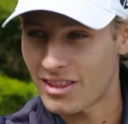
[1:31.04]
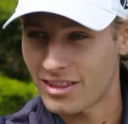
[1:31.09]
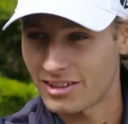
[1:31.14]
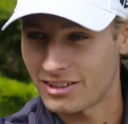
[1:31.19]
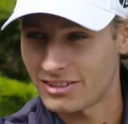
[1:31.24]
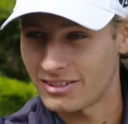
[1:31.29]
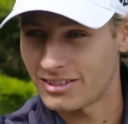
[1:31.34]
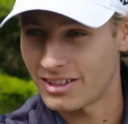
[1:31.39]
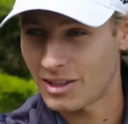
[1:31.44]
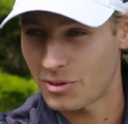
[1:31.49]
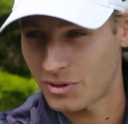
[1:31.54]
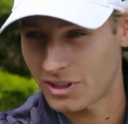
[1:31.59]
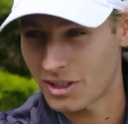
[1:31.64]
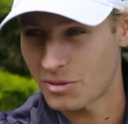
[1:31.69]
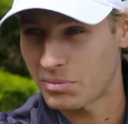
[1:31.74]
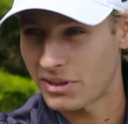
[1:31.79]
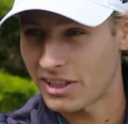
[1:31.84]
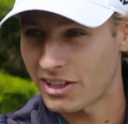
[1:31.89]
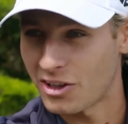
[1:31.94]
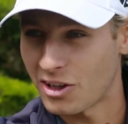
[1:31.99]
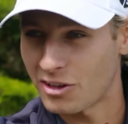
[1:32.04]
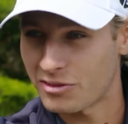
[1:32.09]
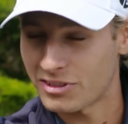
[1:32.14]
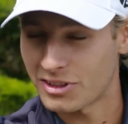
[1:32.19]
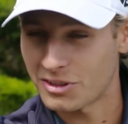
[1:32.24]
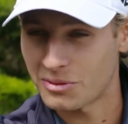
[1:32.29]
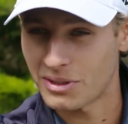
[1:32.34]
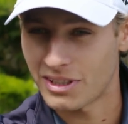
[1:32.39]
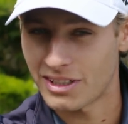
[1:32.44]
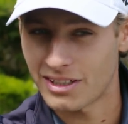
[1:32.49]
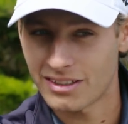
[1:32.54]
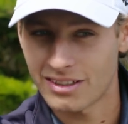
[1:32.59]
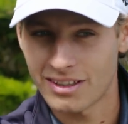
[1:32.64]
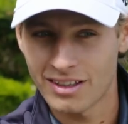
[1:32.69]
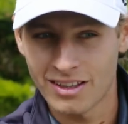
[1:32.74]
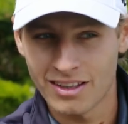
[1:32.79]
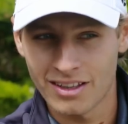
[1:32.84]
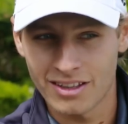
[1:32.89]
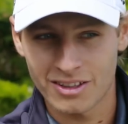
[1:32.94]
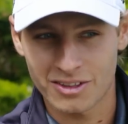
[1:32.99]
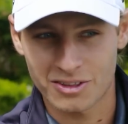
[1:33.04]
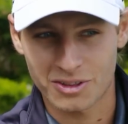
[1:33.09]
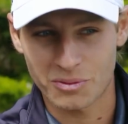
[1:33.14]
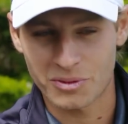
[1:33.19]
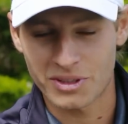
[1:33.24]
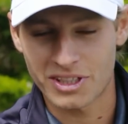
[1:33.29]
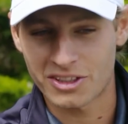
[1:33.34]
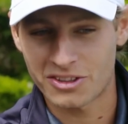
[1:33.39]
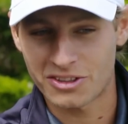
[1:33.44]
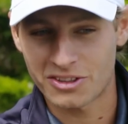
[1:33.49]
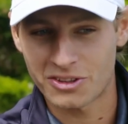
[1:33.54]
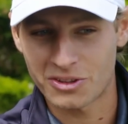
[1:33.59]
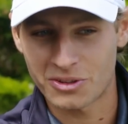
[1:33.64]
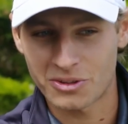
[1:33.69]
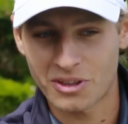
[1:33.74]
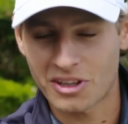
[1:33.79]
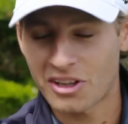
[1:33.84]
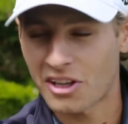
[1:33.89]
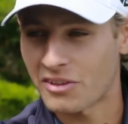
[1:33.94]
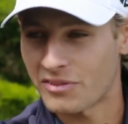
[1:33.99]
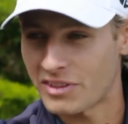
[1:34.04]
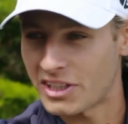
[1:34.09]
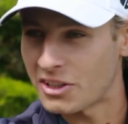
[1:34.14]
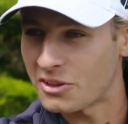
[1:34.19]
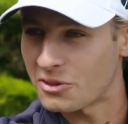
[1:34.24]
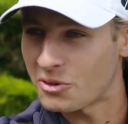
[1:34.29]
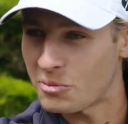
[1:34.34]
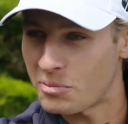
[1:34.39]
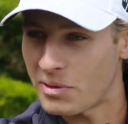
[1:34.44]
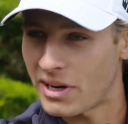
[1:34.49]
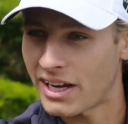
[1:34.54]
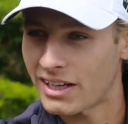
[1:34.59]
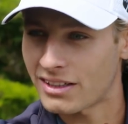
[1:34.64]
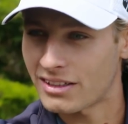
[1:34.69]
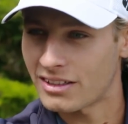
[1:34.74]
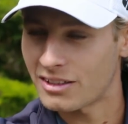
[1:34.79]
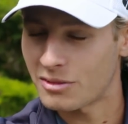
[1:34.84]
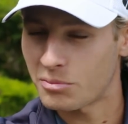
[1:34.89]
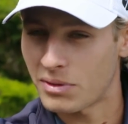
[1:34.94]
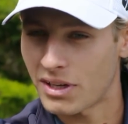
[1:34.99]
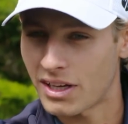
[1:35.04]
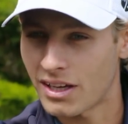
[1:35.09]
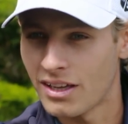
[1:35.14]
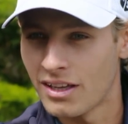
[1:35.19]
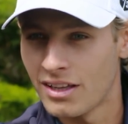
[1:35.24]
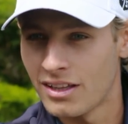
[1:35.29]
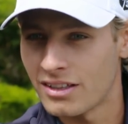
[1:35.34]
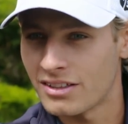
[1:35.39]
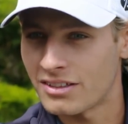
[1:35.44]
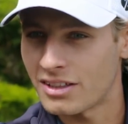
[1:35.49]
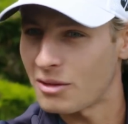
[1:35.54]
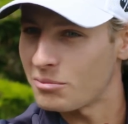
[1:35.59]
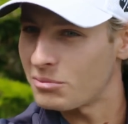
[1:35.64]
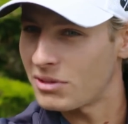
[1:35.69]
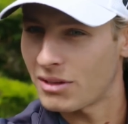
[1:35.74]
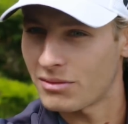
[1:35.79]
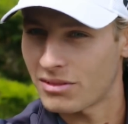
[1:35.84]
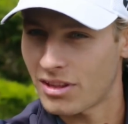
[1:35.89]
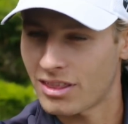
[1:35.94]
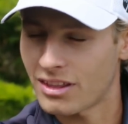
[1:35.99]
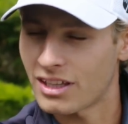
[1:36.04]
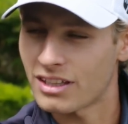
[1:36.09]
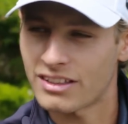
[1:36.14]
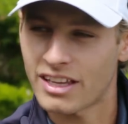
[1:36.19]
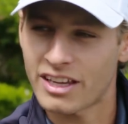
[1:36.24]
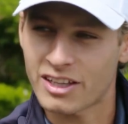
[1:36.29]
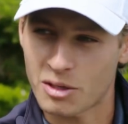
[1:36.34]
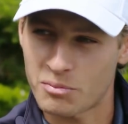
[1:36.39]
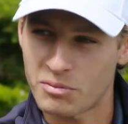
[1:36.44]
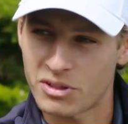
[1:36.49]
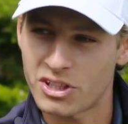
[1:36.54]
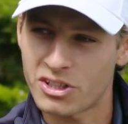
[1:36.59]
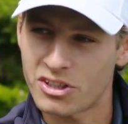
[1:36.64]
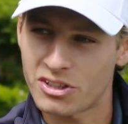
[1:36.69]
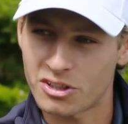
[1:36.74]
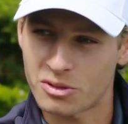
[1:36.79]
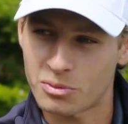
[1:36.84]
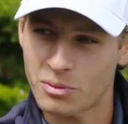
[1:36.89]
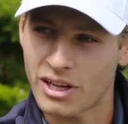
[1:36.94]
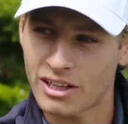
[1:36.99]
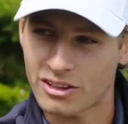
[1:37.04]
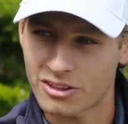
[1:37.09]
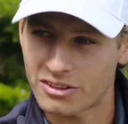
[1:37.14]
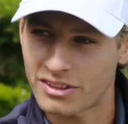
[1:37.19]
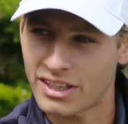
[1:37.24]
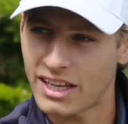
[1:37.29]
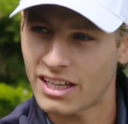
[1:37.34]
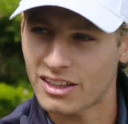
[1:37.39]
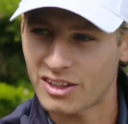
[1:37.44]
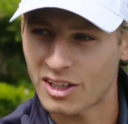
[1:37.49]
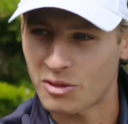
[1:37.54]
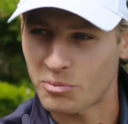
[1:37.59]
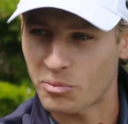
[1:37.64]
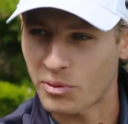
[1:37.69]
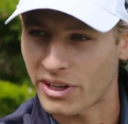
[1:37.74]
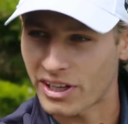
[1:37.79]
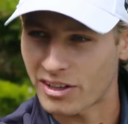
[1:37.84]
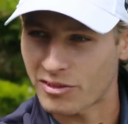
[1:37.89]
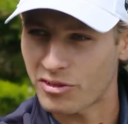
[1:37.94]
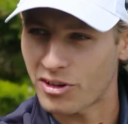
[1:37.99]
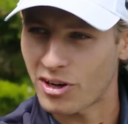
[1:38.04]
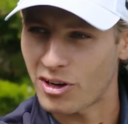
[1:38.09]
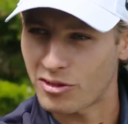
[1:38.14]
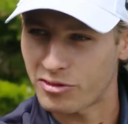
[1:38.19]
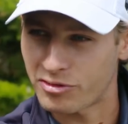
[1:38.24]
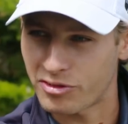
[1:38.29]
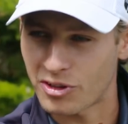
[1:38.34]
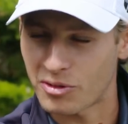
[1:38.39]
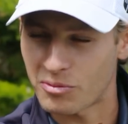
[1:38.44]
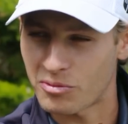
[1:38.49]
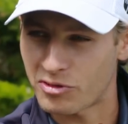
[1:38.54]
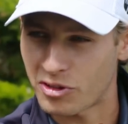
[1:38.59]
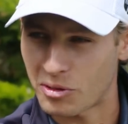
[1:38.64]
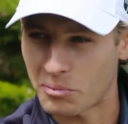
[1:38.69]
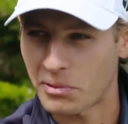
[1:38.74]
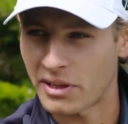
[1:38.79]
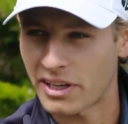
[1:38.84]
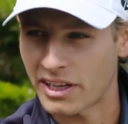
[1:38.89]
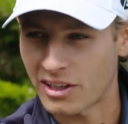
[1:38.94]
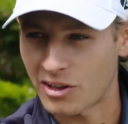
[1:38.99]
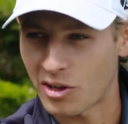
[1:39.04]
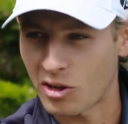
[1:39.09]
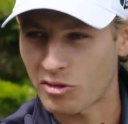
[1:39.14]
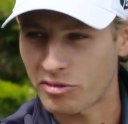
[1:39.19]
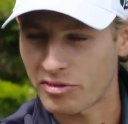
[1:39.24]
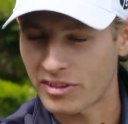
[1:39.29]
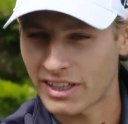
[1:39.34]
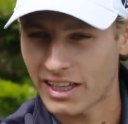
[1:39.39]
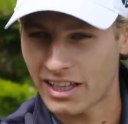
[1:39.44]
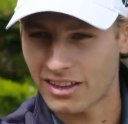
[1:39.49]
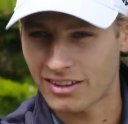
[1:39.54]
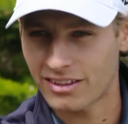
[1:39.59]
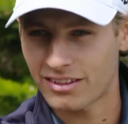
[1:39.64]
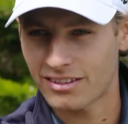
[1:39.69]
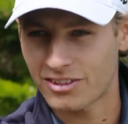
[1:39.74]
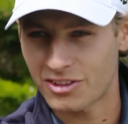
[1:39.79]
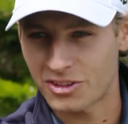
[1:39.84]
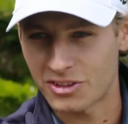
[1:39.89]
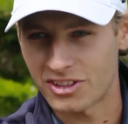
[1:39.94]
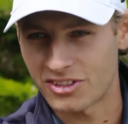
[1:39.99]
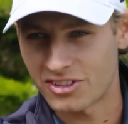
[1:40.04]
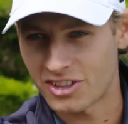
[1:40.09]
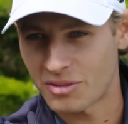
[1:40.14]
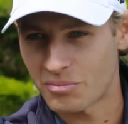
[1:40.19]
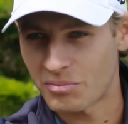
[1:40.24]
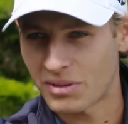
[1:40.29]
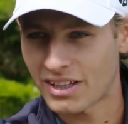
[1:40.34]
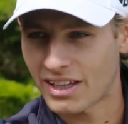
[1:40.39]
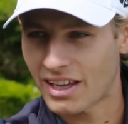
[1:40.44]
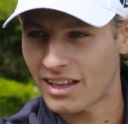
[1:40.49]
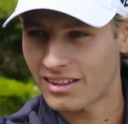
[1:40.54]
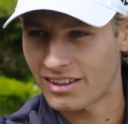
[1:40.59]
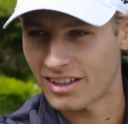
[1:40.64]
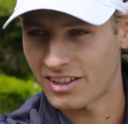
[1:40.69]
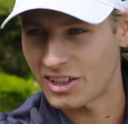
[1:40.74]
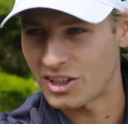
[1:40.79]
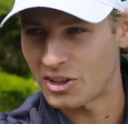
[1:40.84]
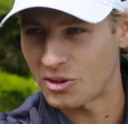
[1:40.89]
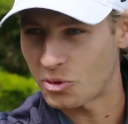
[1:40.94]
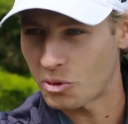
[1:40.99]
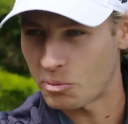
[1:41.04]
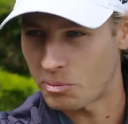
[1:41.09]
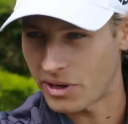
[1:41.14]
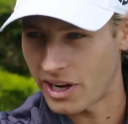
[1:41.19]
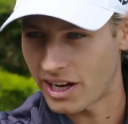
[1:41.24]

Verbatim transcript: months in, that we can play golf in Sweden so we need to do a lot of indoor practice. But sometimes I think that can be good as well to take that break off from, from playing golf and get to the gym and get that indoor